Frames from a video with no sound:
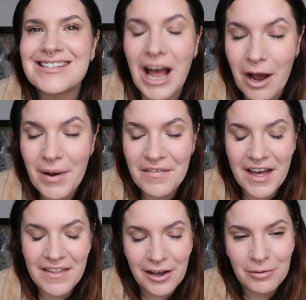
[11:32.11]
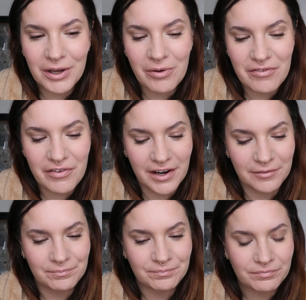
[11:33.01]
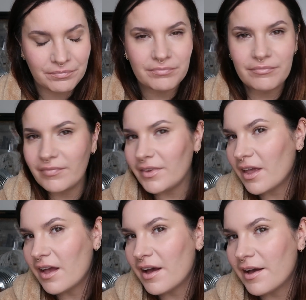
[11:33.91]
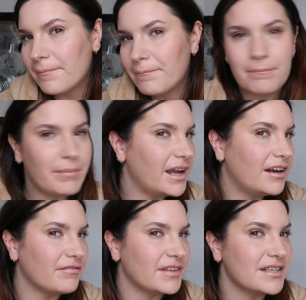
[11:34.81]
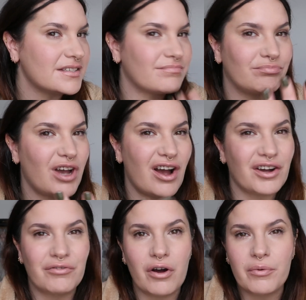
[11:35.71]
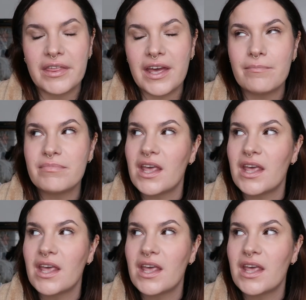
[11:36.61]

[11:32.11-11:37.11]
How about that? That could be quite fun. But I love this. Can't go wrong with it.